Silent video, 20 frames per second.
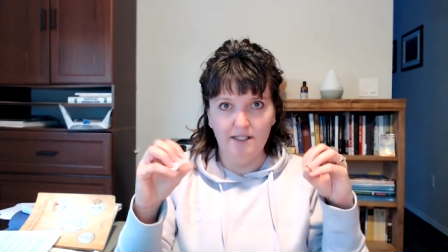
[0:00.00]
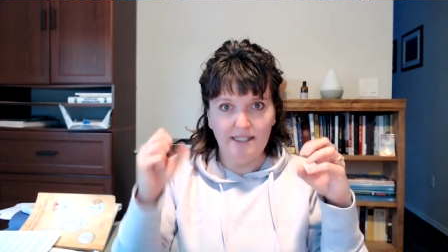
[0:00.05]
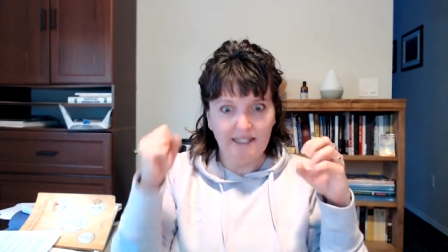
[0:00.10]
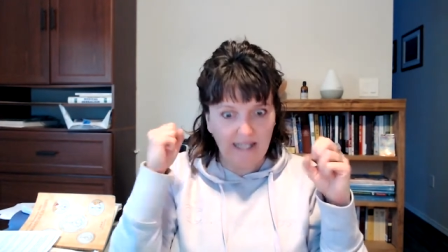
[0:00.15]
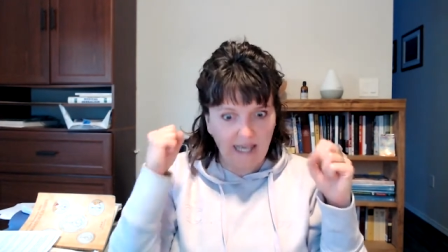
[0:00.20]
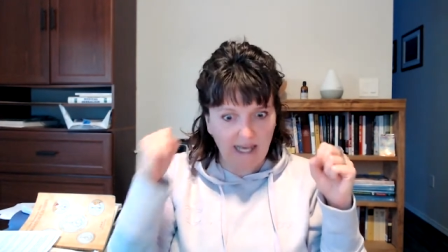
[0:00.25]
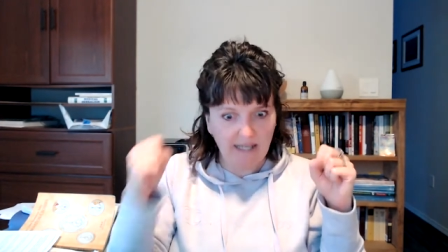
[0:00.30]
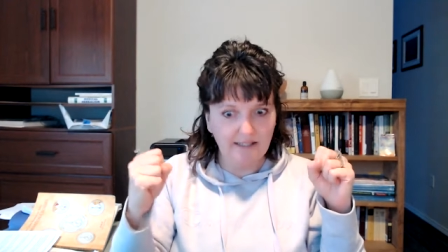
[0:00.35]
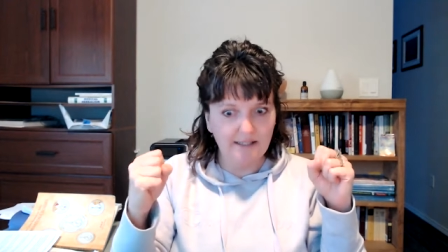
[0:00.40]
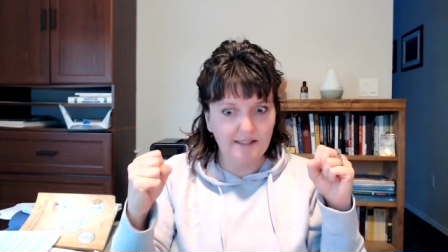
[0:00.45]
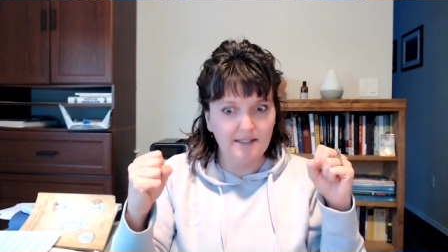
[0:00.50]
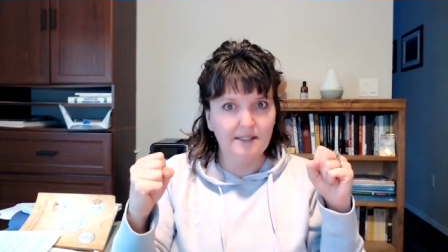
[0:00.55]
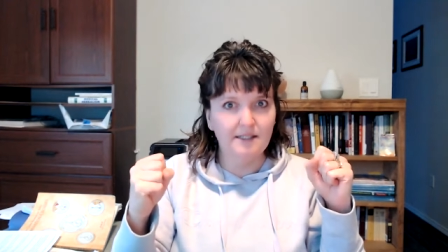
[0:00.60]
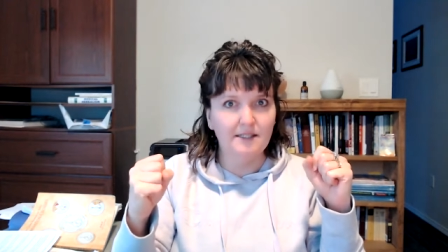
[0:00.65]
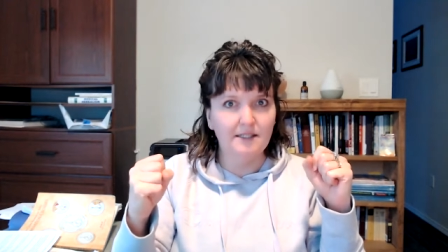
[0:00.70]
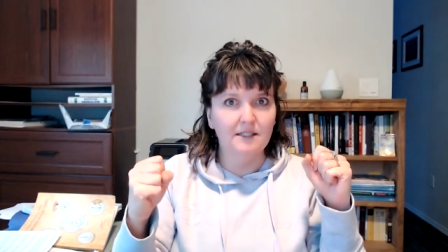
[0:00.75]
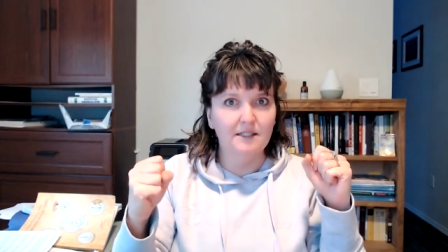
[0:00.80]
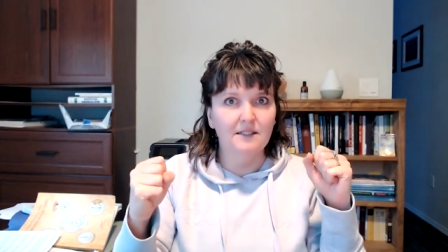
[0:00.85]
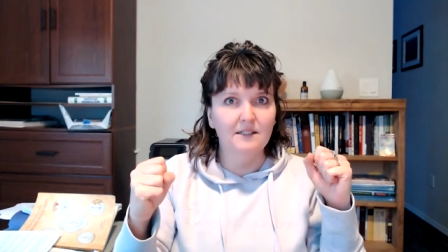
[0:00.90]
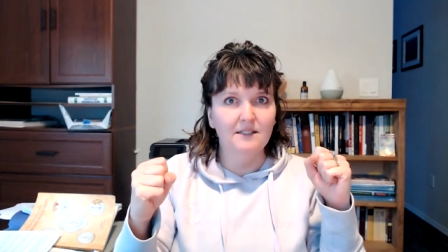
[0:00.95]

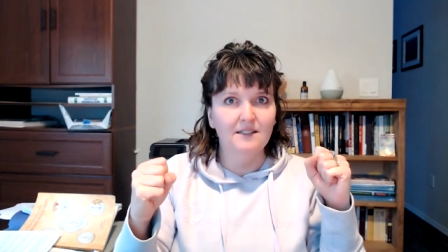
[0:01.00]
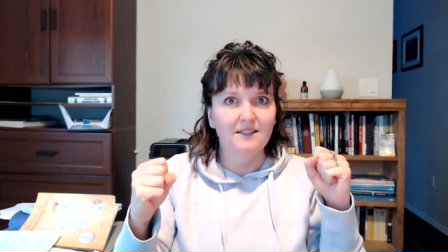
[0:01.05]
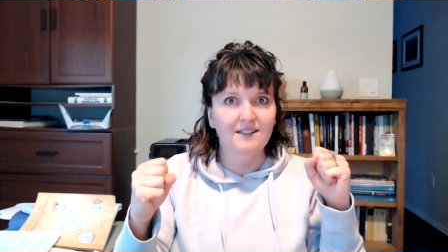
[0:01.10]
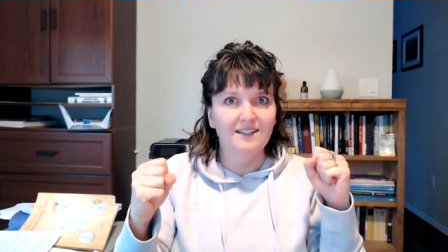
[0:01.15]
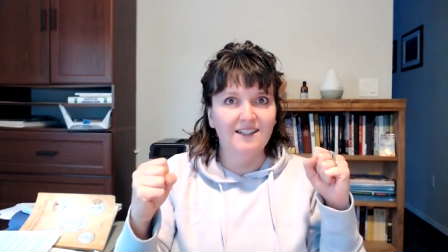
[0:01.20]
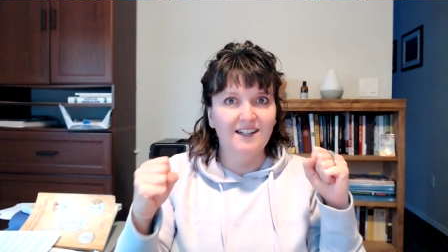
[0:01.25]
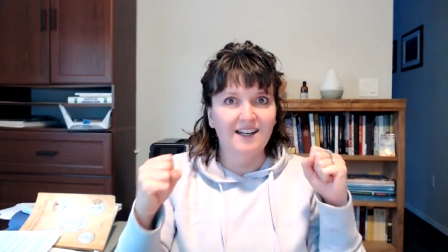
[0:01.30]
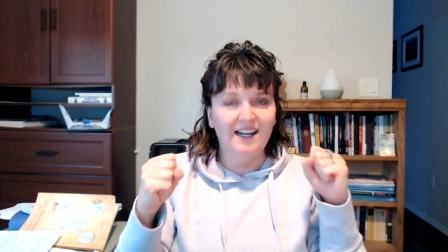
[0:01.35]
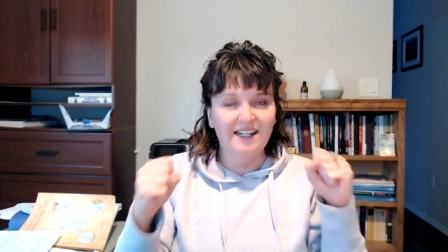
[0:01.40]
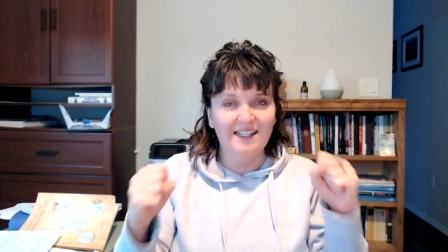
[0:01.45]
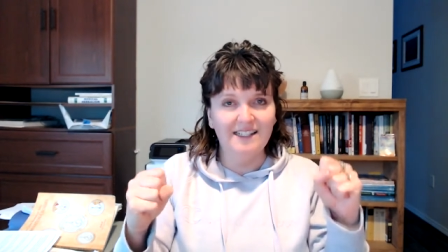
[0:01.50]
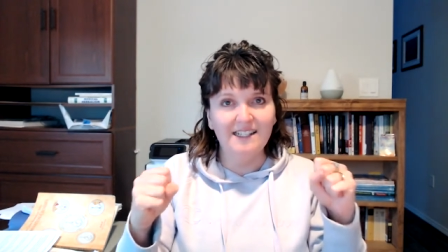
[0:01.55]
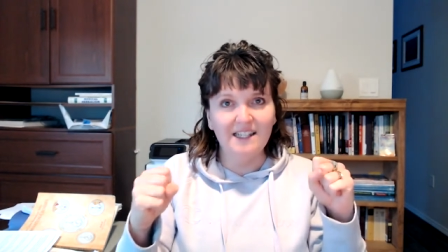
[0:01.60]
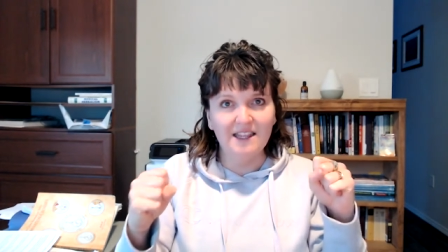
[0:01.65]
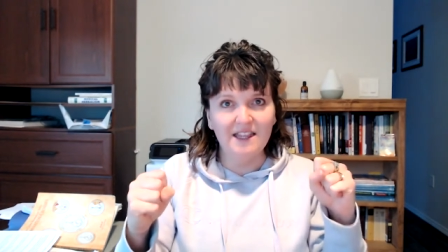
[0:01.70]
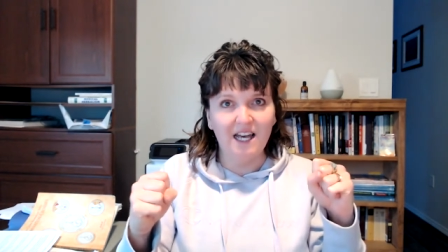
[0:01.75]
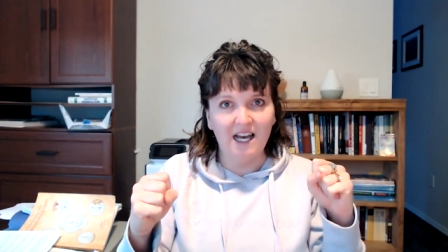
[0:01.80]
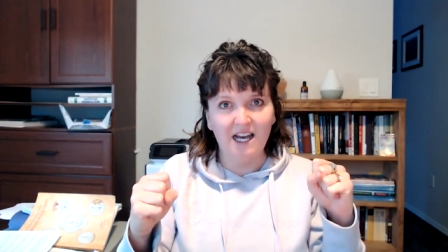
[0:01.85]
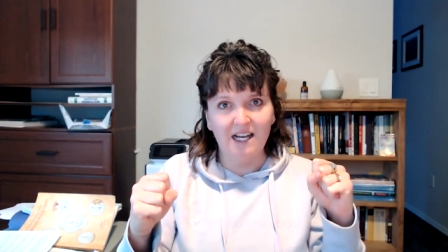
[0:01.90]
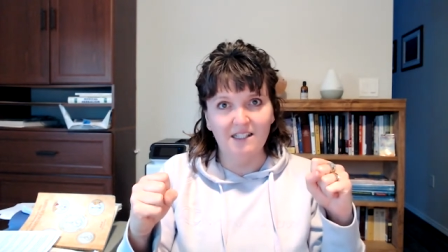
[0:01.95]
Yes, I
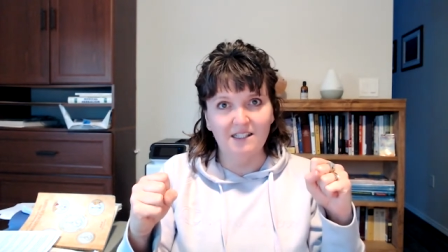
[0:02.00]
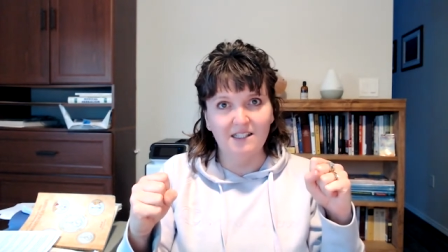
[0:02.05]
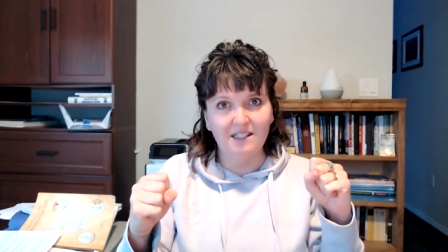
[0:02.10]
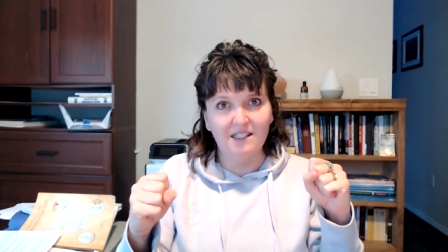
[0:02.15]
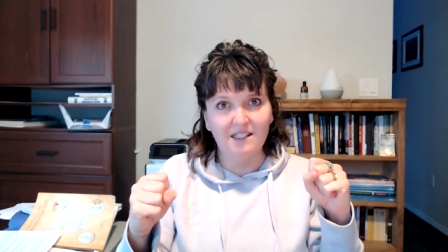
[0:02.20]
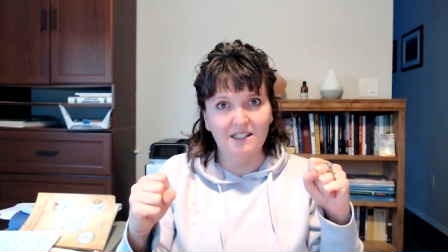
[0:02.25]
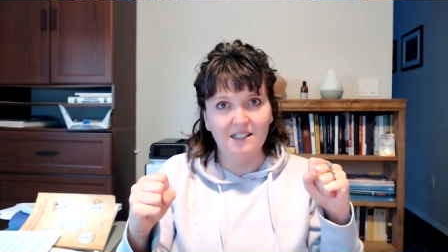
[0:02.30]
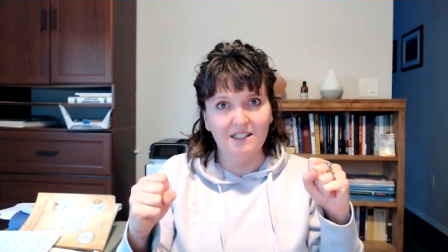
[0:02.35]
did that.